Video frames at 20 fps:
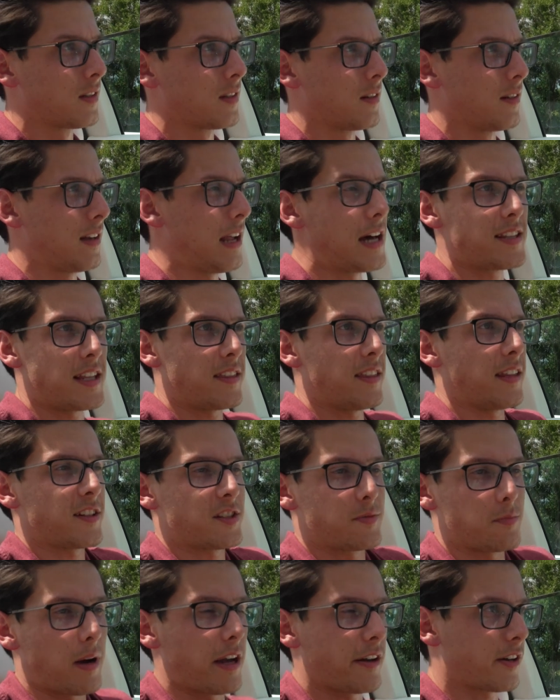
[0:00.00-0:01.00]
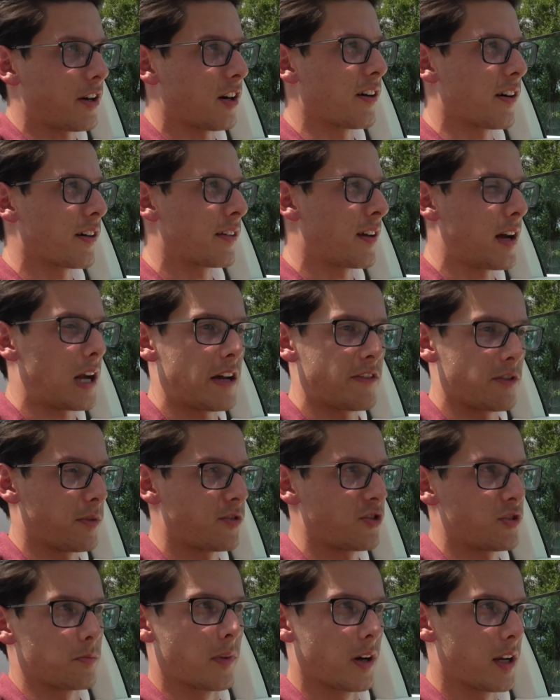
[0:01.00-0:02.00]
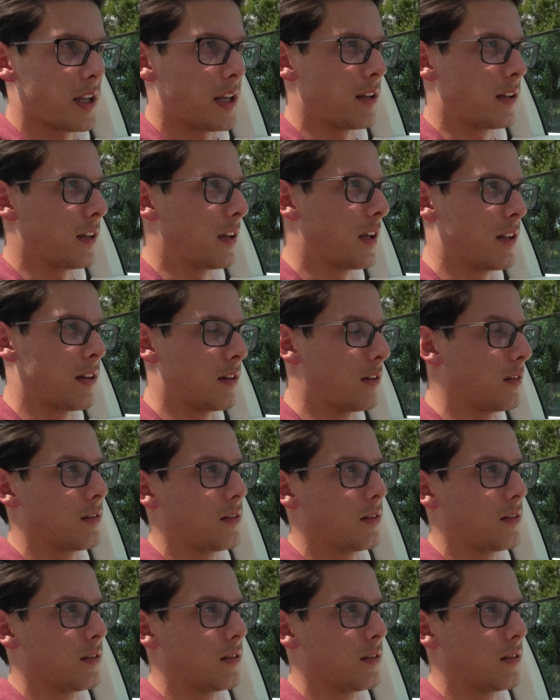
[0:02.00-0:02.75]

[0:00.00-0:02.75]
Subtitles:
Now they think it's my car, that I have a bunch of money and